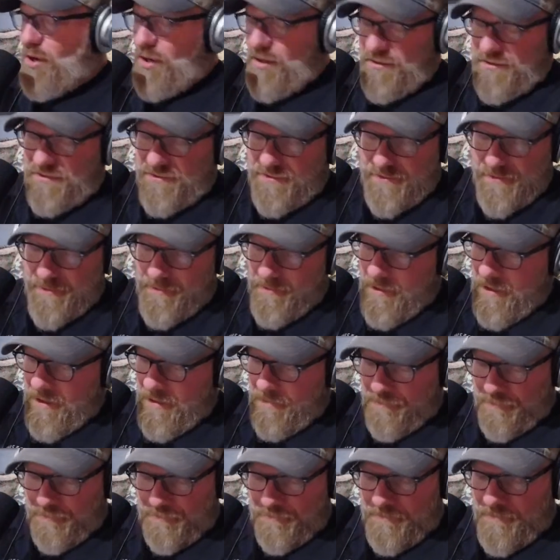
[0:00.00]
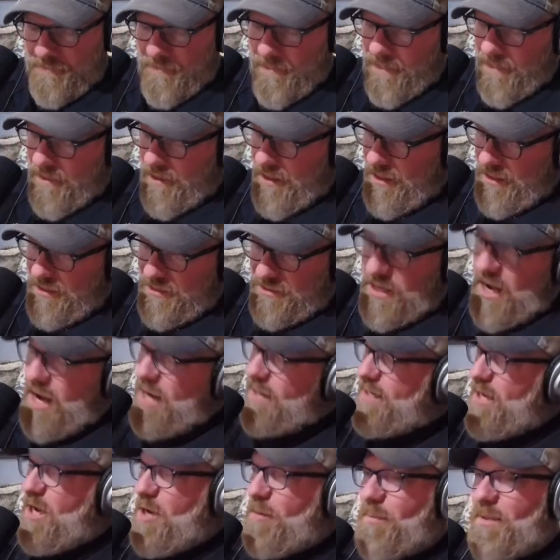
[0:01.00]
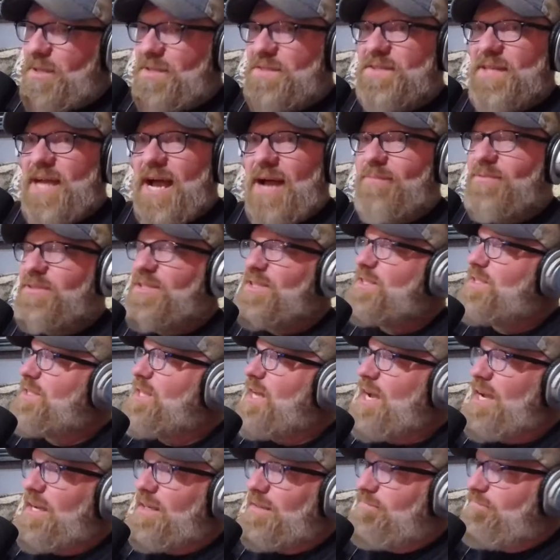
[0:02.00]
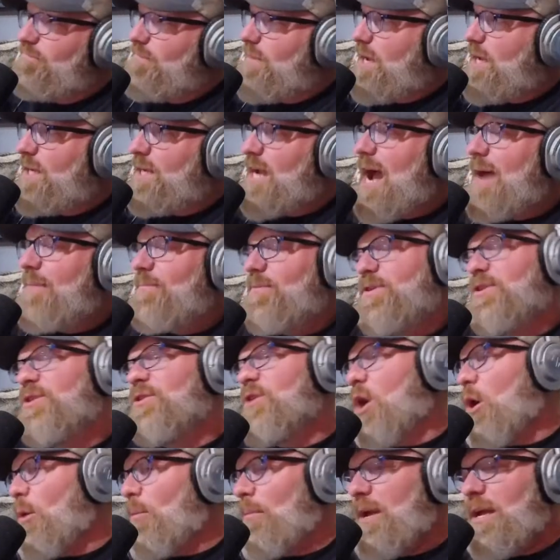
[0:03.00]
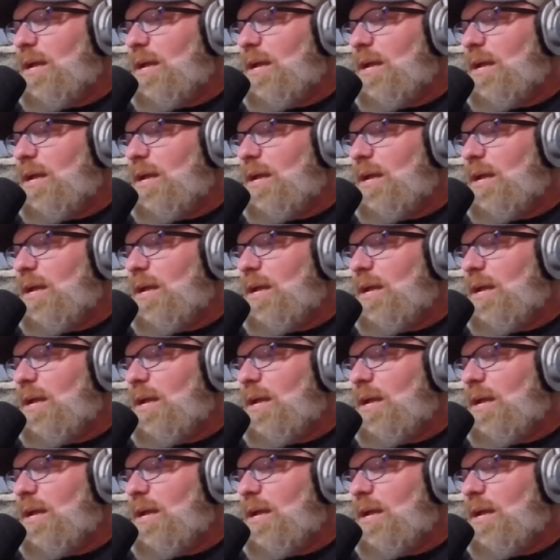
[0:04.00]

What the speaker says: words. God help us. I'm just like, and I'm, you know me.